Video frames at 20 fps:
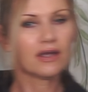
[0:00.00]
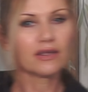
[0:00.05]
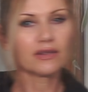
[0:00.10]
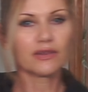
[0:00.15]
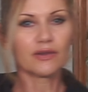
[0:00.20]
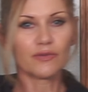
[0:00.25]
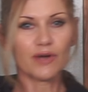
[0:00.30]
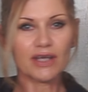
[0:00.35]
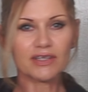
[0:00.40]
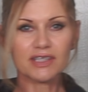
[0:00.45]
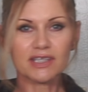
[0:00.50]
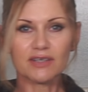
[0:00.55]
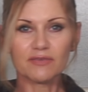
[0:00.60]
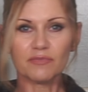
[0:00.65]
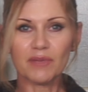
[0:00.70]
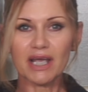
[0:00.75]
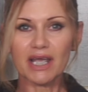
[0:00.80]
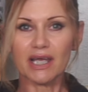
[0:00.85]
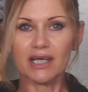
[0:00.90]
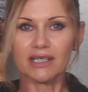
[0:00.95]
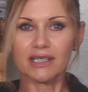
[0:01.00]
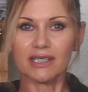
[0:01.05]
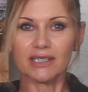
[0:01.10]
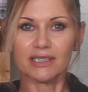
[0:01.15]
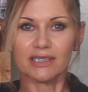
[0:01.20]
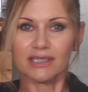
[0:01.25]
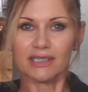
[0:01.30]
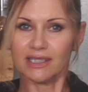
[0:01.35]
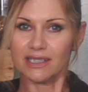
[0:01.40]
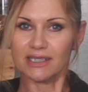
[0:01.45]
the rest of my
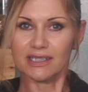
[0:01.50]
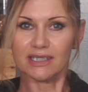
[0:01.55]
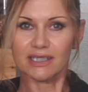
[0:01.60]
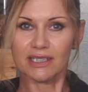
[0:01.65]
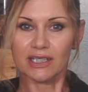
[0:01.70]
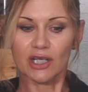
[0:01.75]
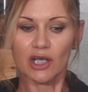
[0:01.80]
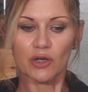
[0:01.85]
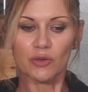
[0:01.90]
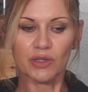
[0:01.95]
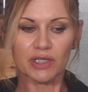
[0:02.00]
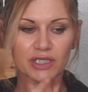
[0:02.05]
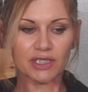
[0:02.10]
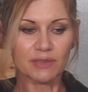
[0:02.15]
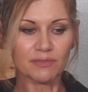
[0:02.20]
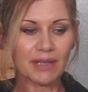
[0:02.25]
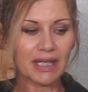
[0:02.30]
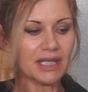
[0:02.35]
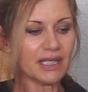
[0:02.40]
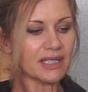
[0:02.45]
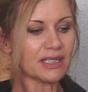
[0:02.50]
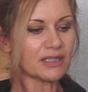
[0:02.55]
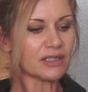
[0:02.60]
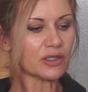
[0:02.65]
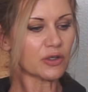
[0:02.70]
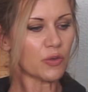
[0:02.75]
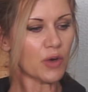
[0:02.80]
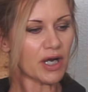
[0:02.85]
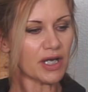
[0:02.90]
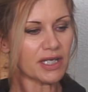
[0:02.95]
onion that didn't go into making the
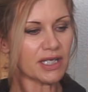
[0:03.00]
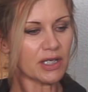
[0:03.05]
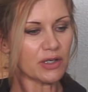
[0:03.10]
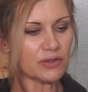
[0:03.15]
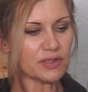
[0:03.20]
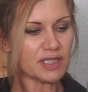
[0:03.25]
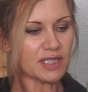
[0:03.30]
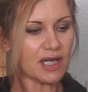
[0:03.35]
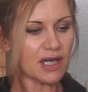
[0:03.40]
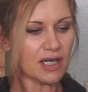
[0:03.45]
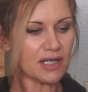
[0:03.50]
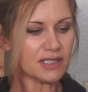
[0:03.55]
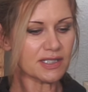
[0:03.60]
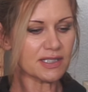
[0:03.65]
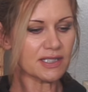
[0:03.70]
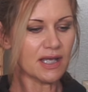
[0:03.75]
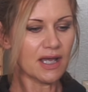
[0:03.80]
guajillo sauce.